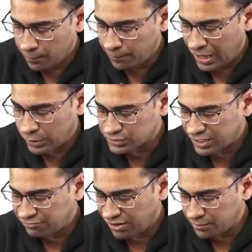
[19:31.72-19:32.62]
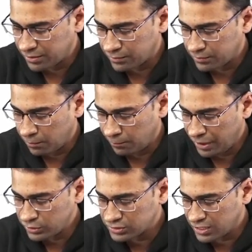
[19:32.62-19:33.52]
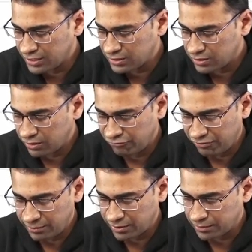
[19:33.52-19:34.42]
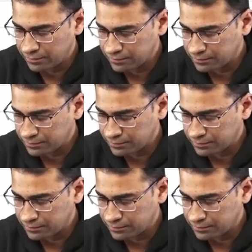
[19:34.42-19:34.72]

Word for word: myocyte fiber. Myocyte fiber.